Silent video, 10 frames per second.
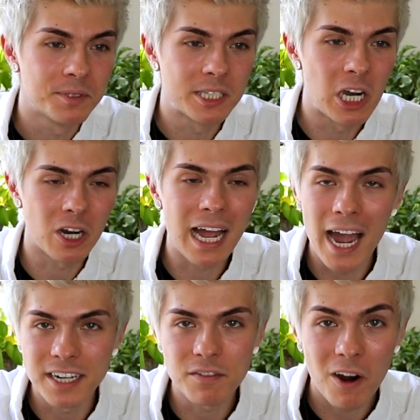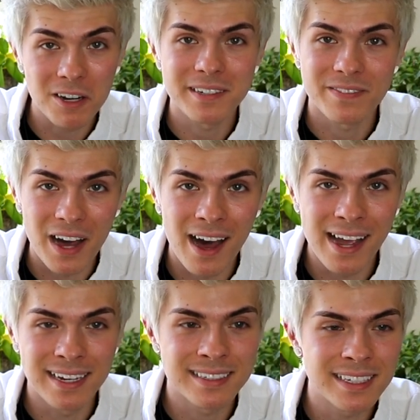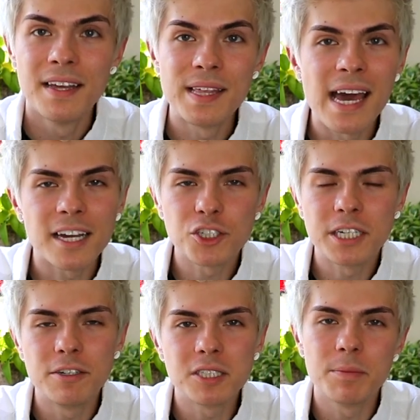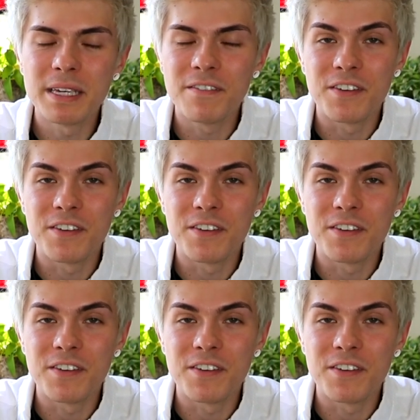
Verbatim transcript: they're kind of hard to find. They actually used to be